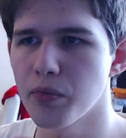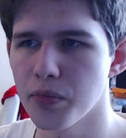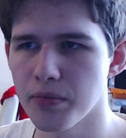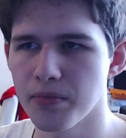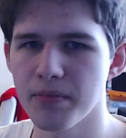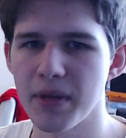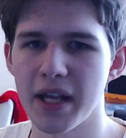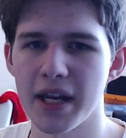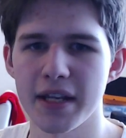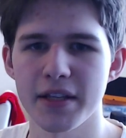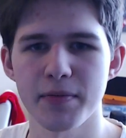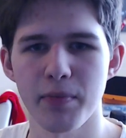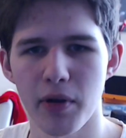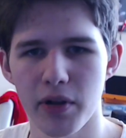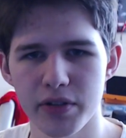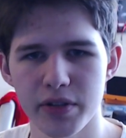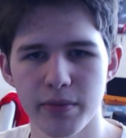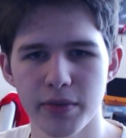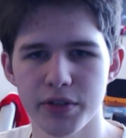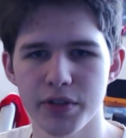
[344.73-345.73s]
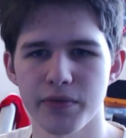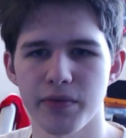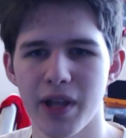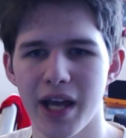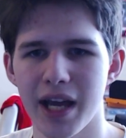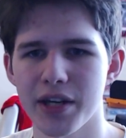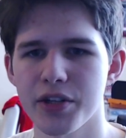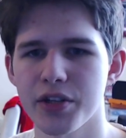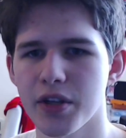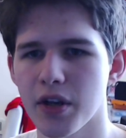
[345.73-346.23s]
it is possible to
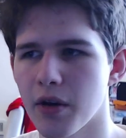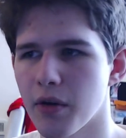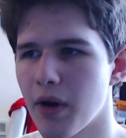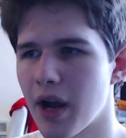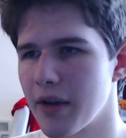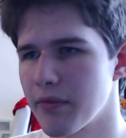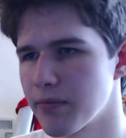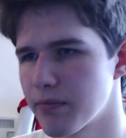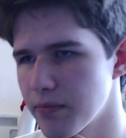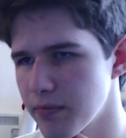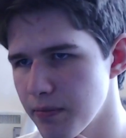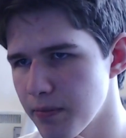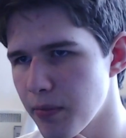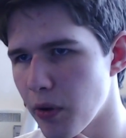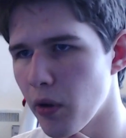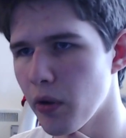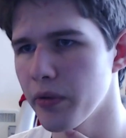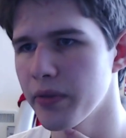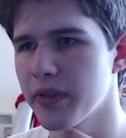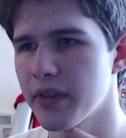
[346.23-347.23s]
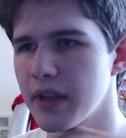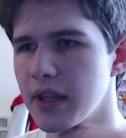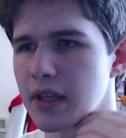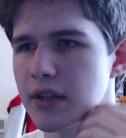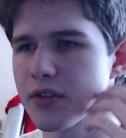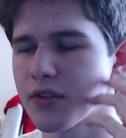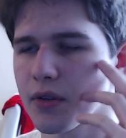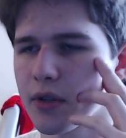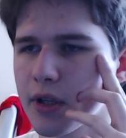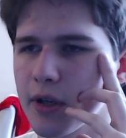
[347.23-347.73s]
flash. So I've pulled the
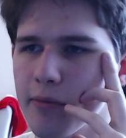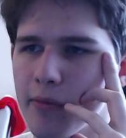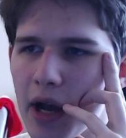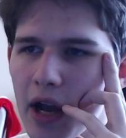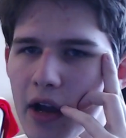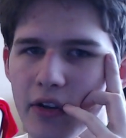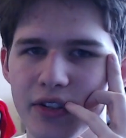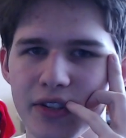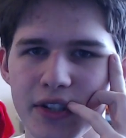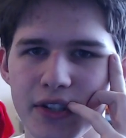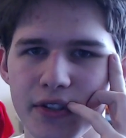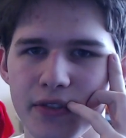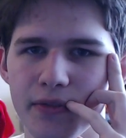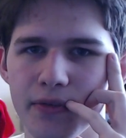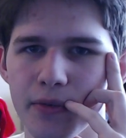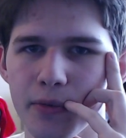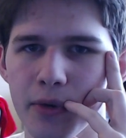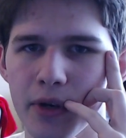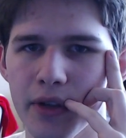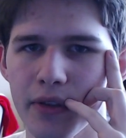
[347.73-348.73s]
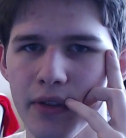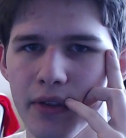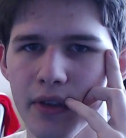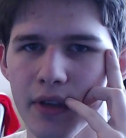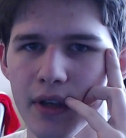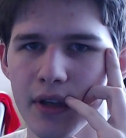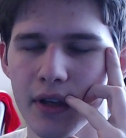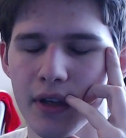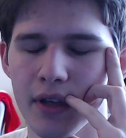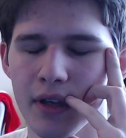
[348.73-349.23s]
sort of BIOSes with
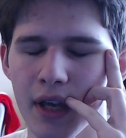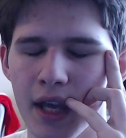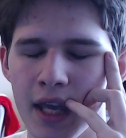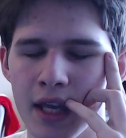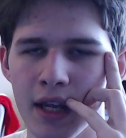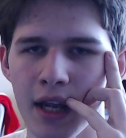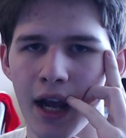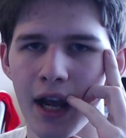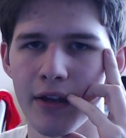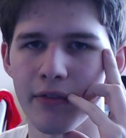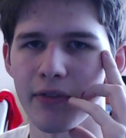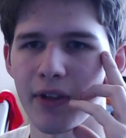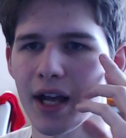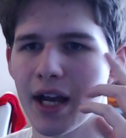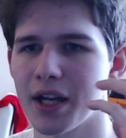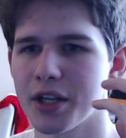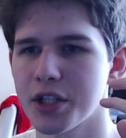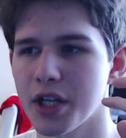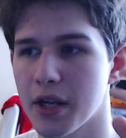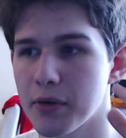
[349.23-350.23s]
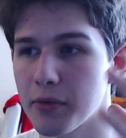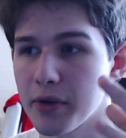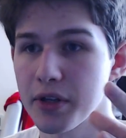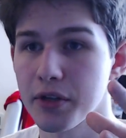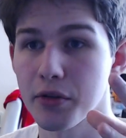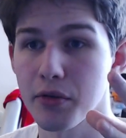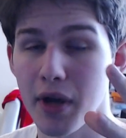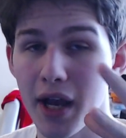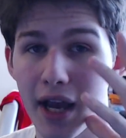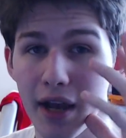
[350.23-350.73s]
ADI Flash, and we
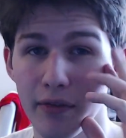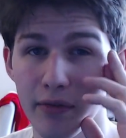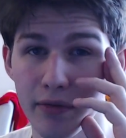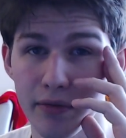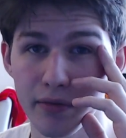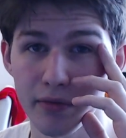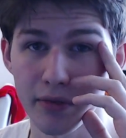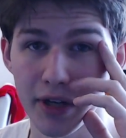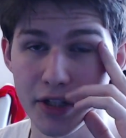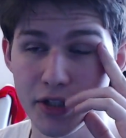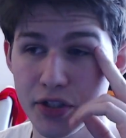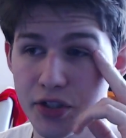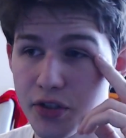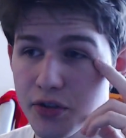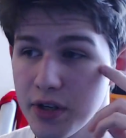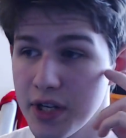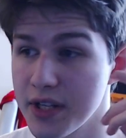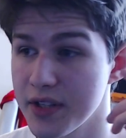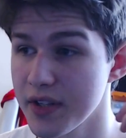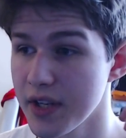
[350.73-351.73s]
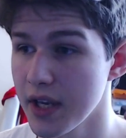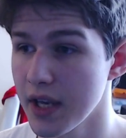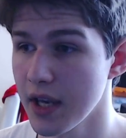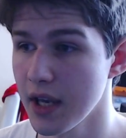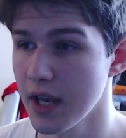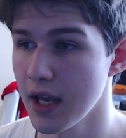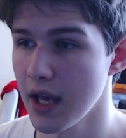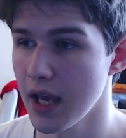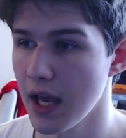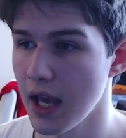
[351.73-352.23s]
do have registries,
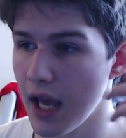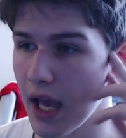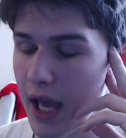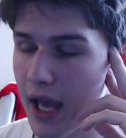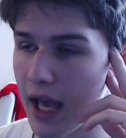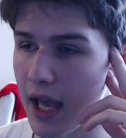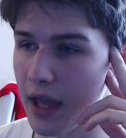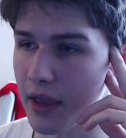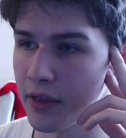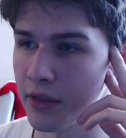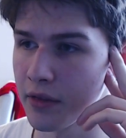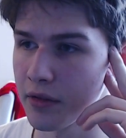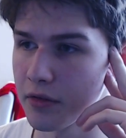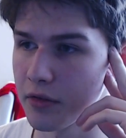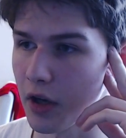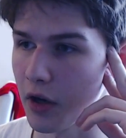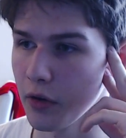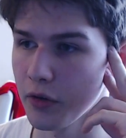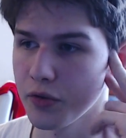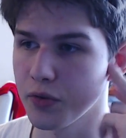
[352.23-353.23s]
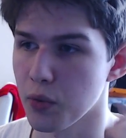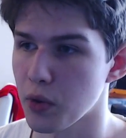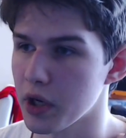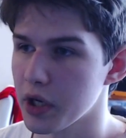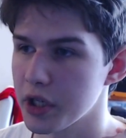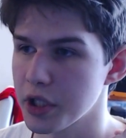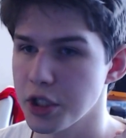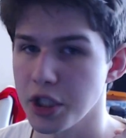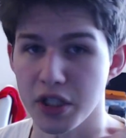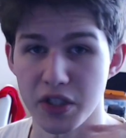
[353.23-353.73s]
and those
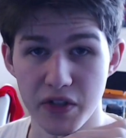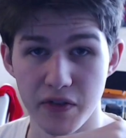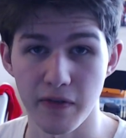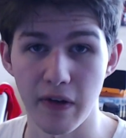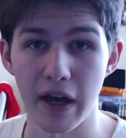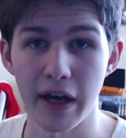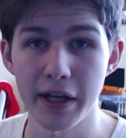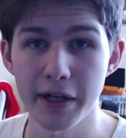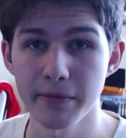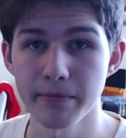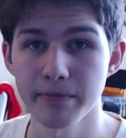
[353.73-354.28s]
work just fine.